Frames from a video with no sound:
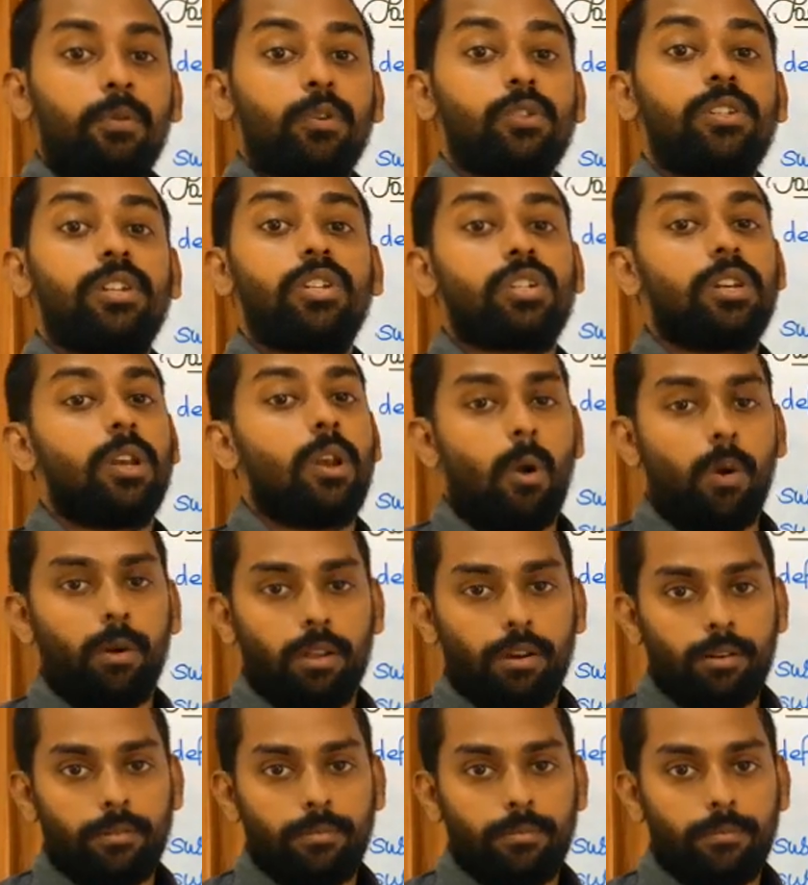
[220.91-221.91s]
positional
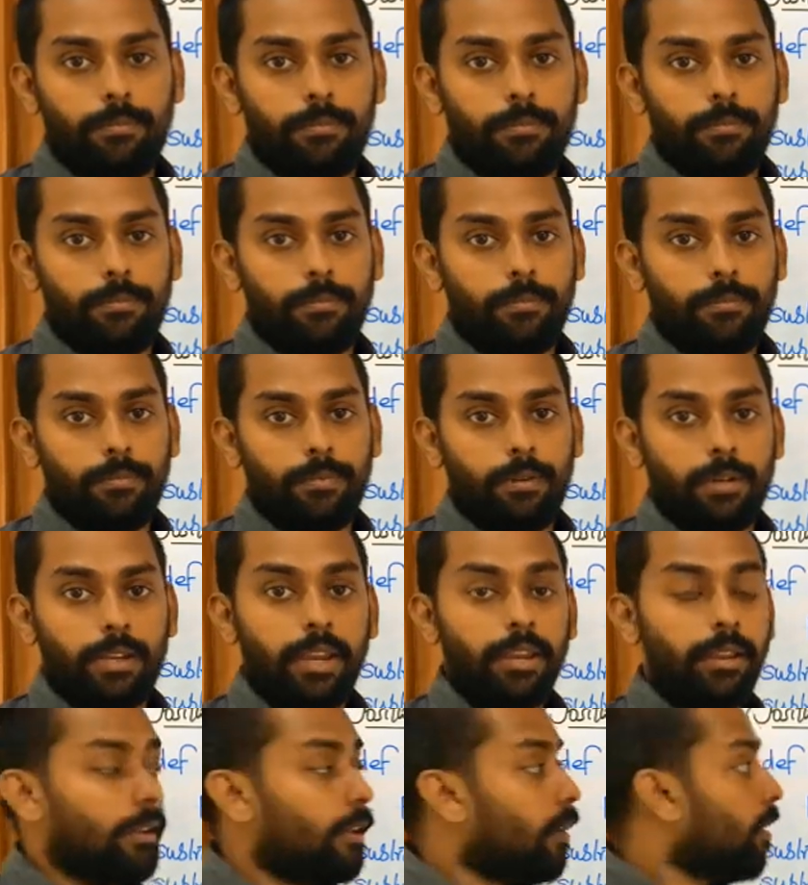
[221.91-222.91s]
order.
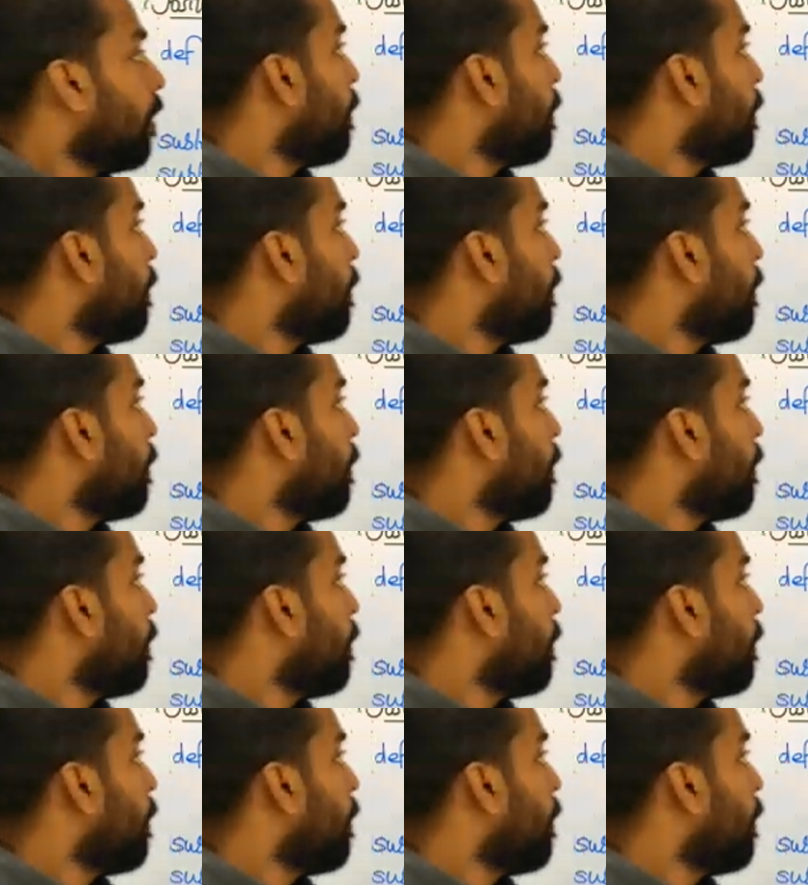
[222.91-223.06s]
Okay,